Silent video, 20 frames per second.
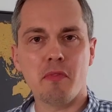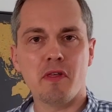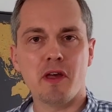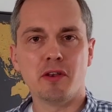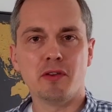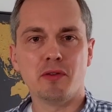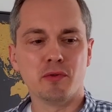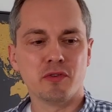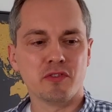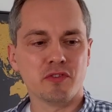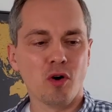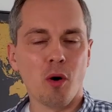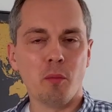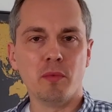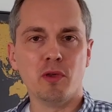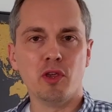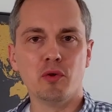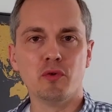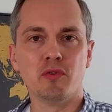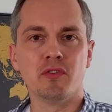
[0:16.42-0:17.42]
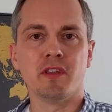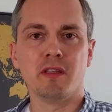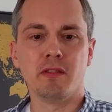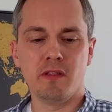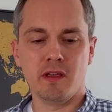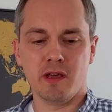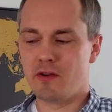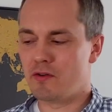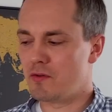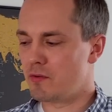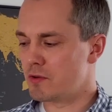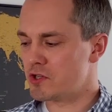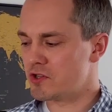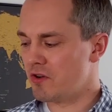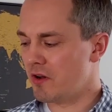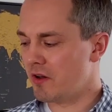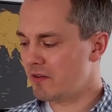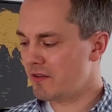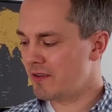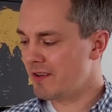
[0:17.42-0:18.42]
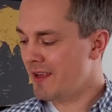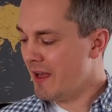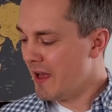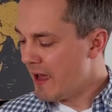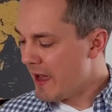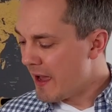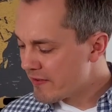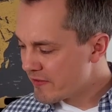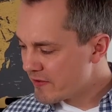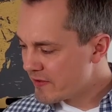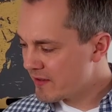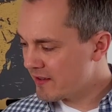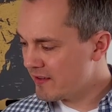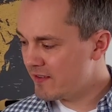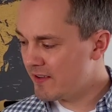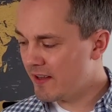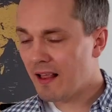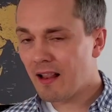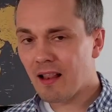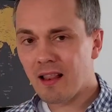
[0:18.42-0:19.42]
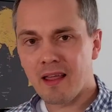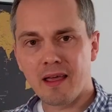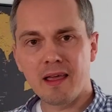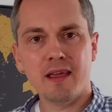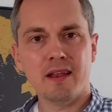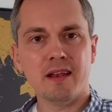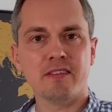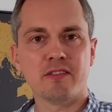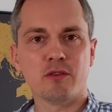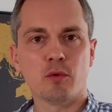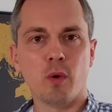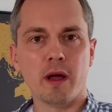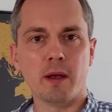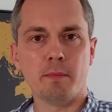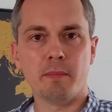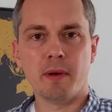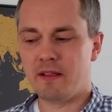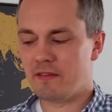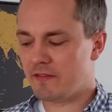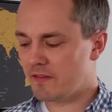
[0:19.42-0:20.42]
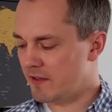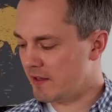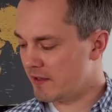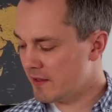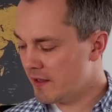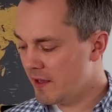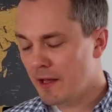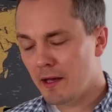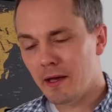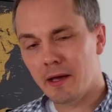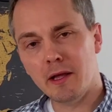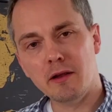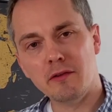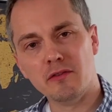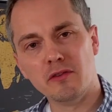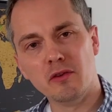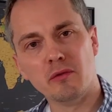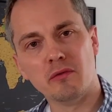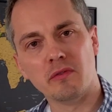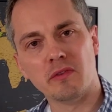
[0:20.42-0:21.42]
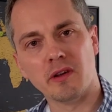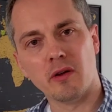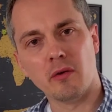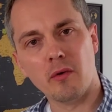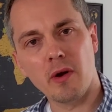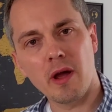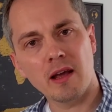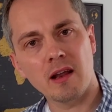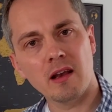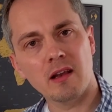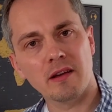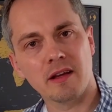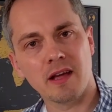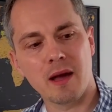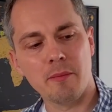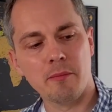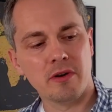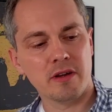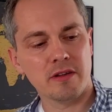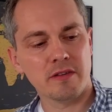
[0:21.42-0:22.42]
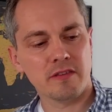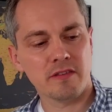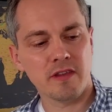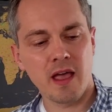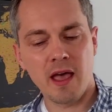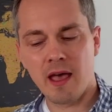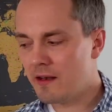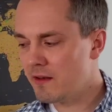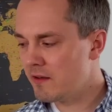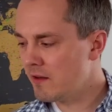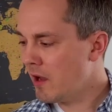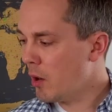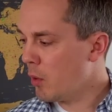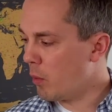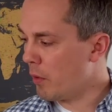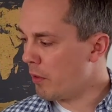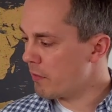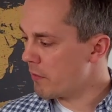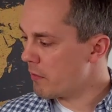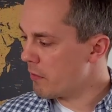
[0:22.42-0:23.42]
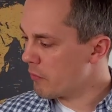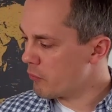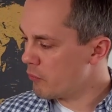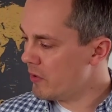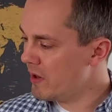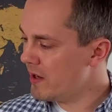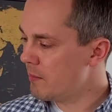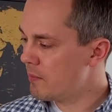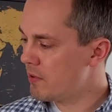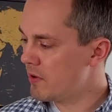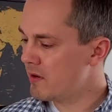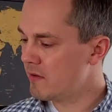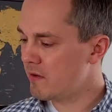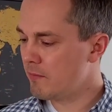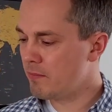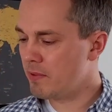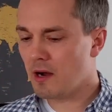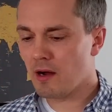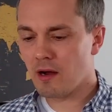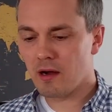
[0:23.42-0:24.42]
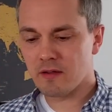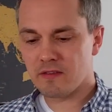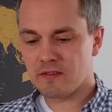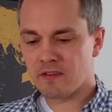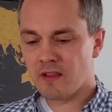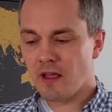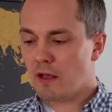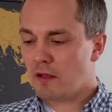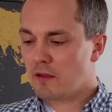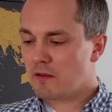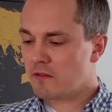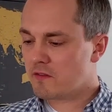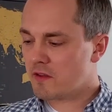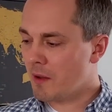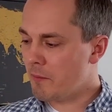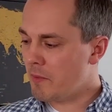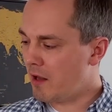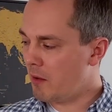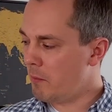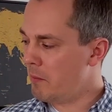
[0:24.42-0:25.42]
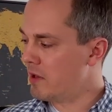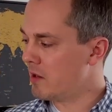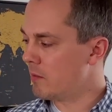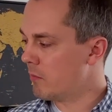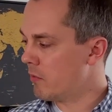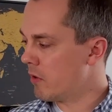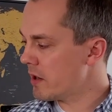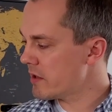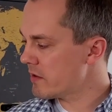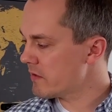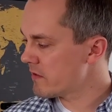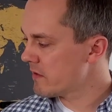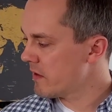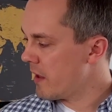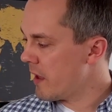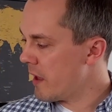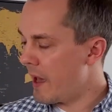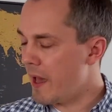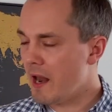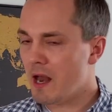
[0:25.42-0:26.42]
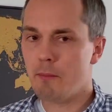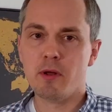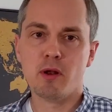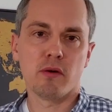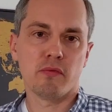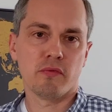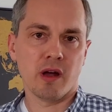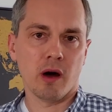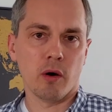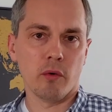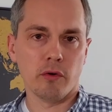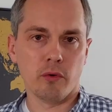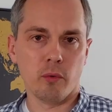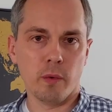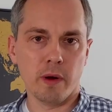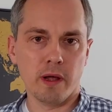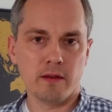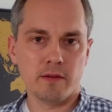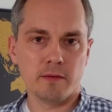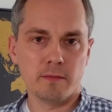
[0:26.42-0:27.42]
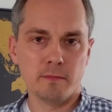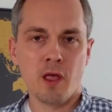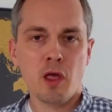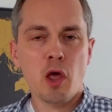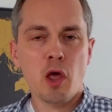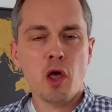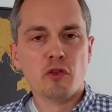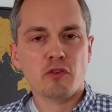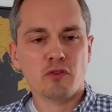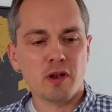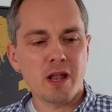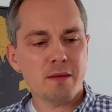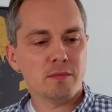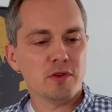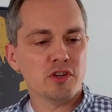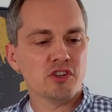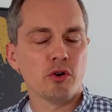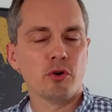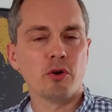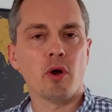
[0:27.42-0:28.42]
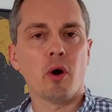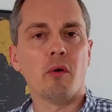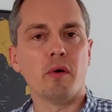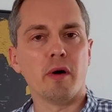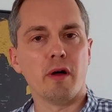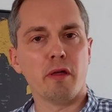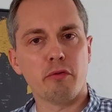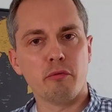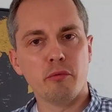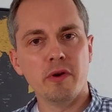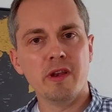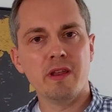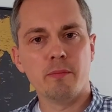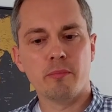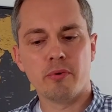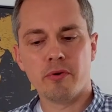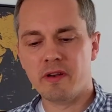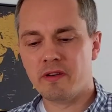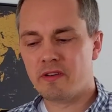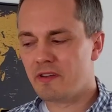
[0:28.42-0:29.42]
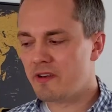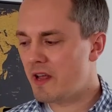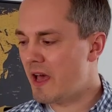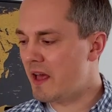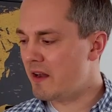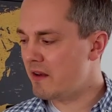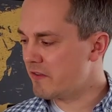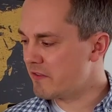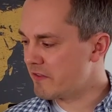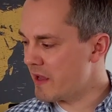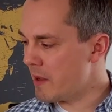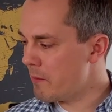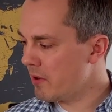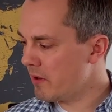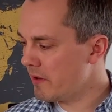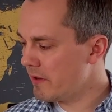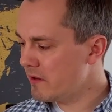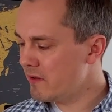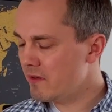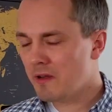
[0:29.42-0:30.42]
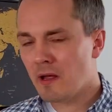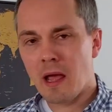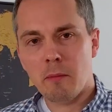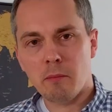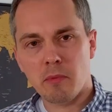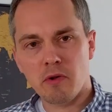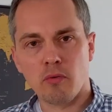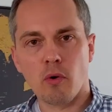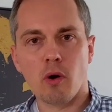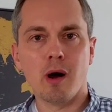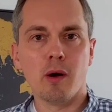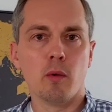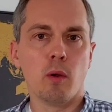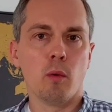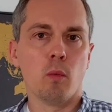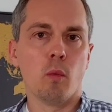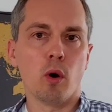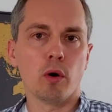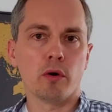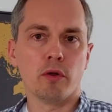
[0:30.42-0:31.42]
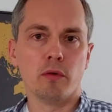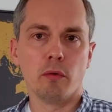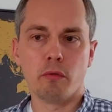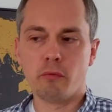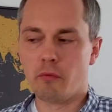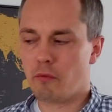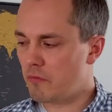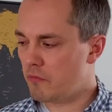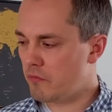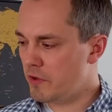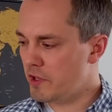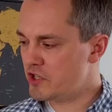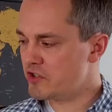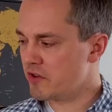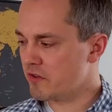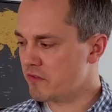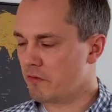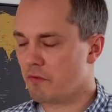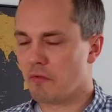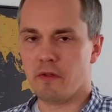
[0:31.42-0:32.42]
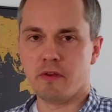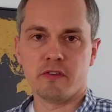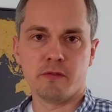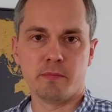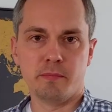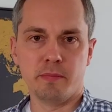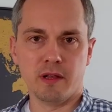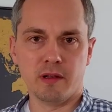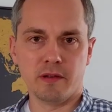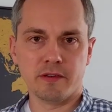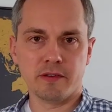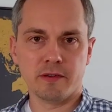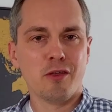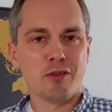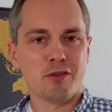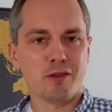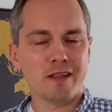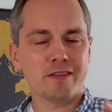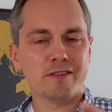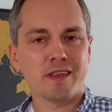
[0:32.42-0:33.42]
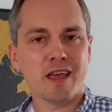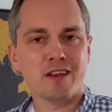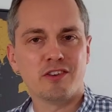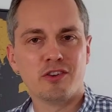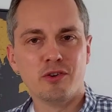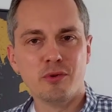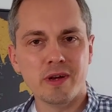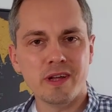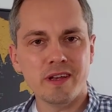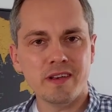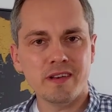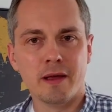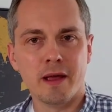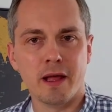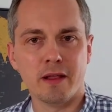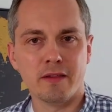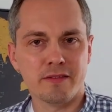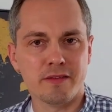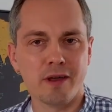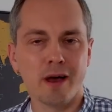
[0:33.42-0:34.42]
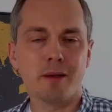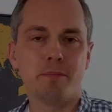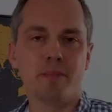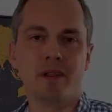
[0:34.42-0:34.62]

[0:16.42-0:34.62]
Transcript: that you saw me using in the intro shot. As you can tell, it is quite basic. It is using a regular camera stand with 3D printed parts, some aluminium rods and a bit of counterweight. So let me show you how I 3D printed and assembled it before I will walk you through the features of this build. So let's get to it and start